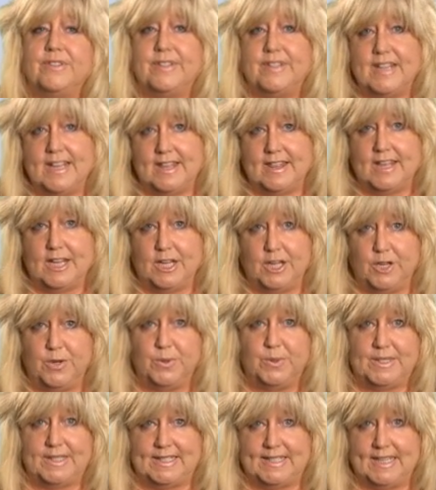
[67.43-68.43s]
thing that
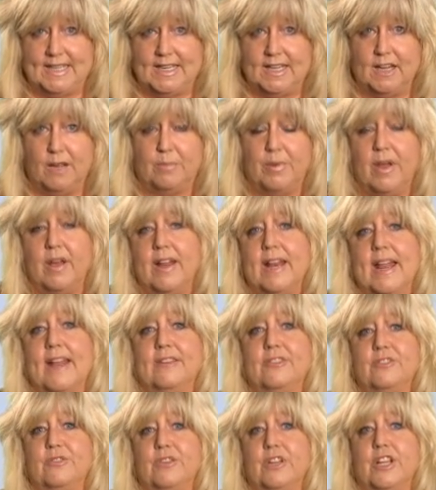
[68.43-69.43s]
you see upon
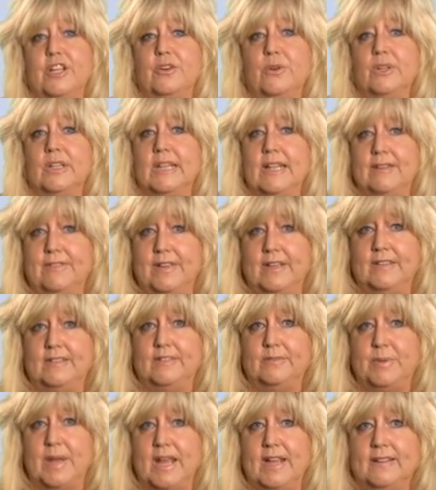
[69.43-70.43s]
entering your living
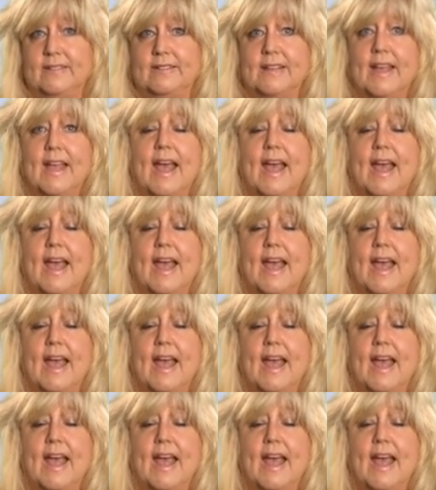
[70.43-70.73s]
space